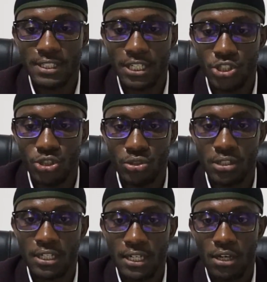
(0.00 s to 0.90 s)

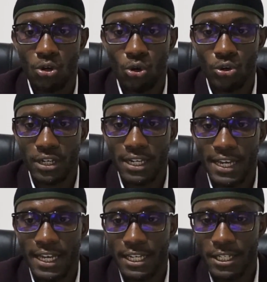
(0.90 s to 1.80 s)
section on
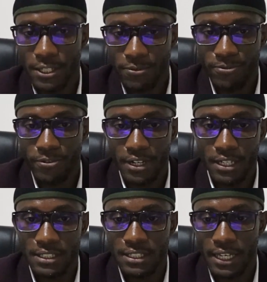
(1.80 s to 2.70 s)
a
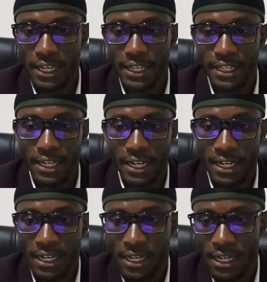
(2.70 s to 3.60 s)
different area